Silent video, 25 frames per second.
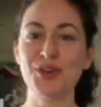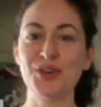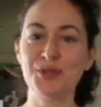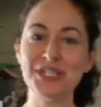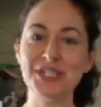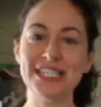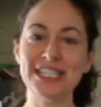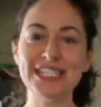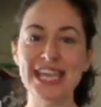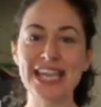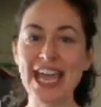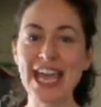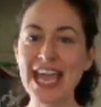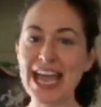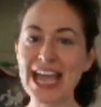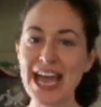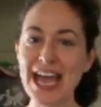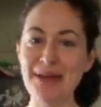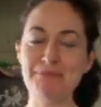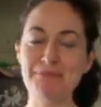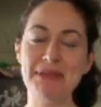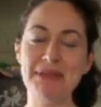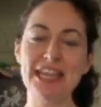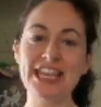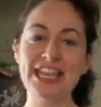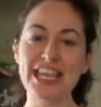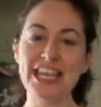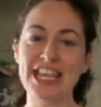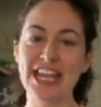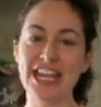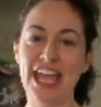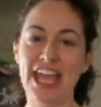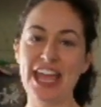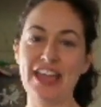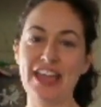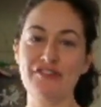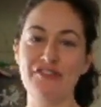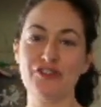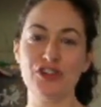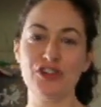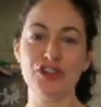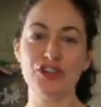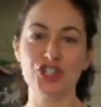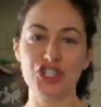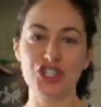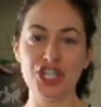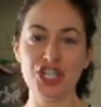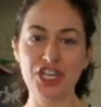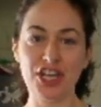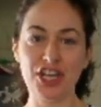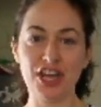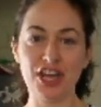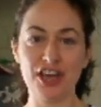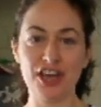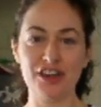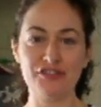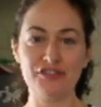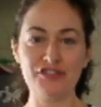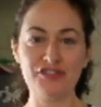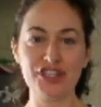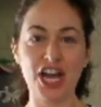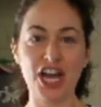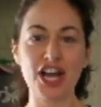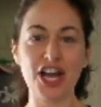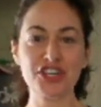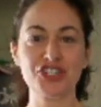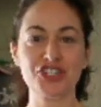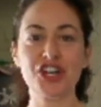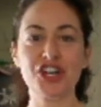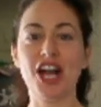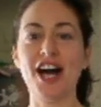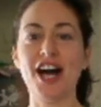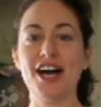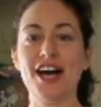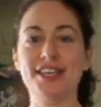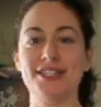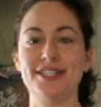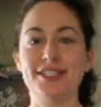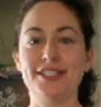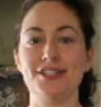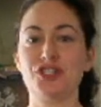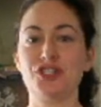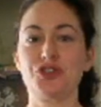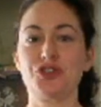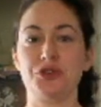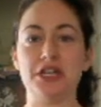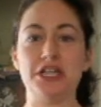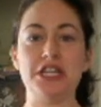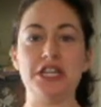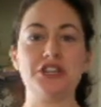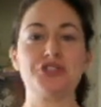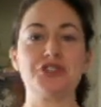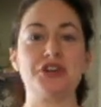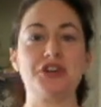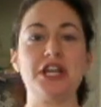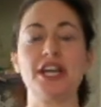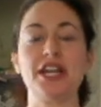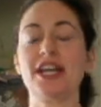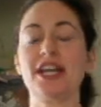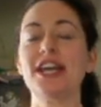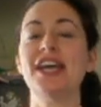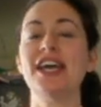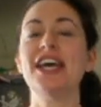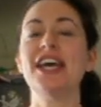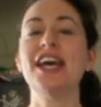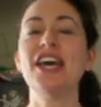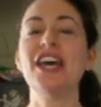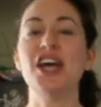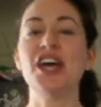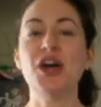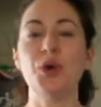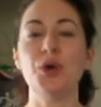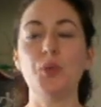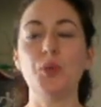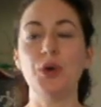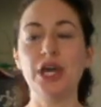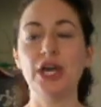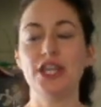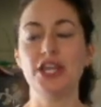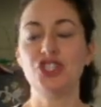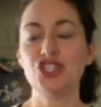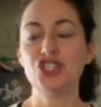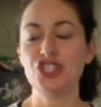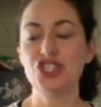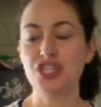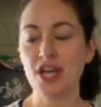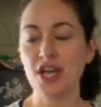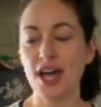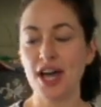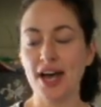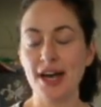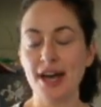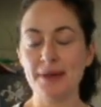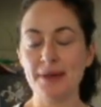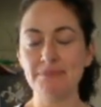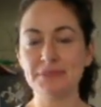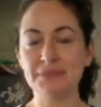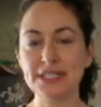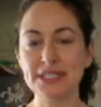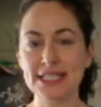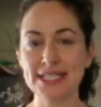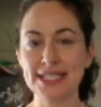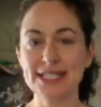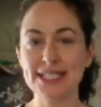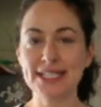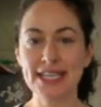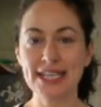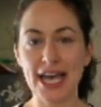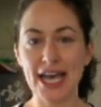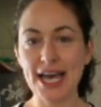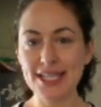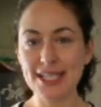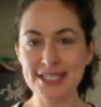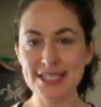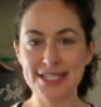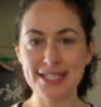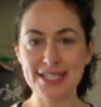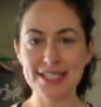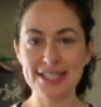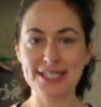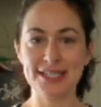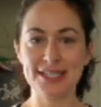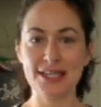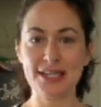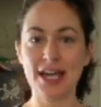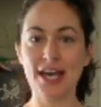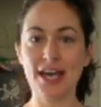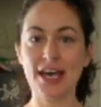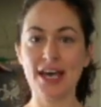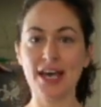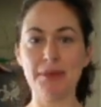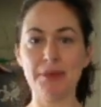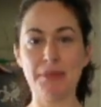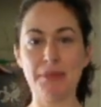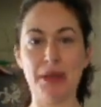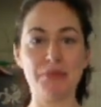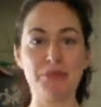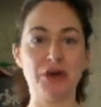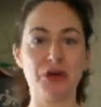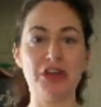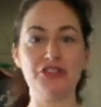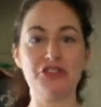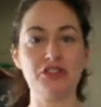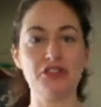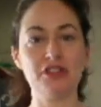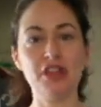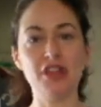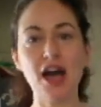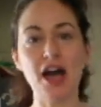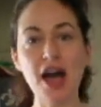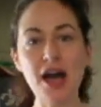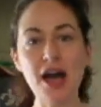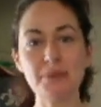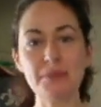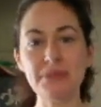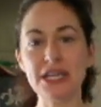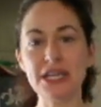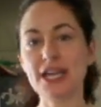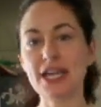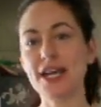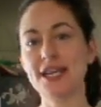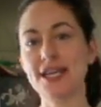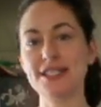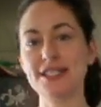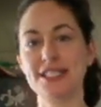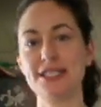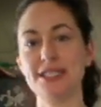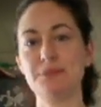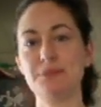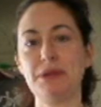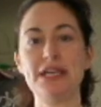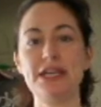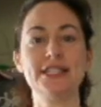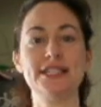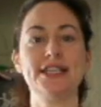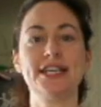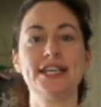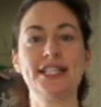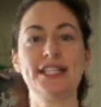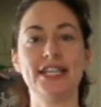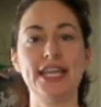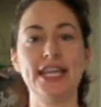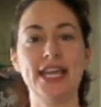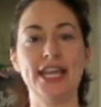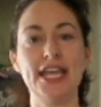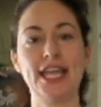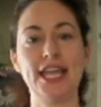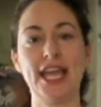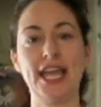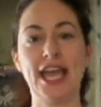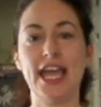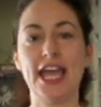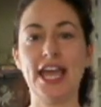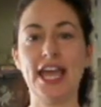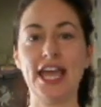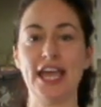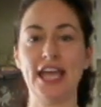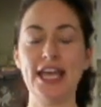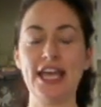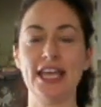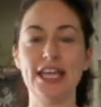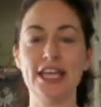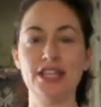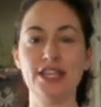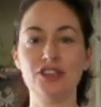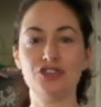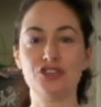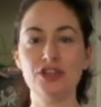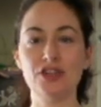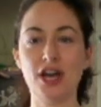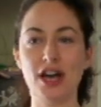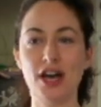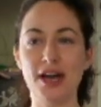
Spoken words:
So today I'm making a version of Dr. Oz's green drink, which disgusts my brother-in-law because it's basically a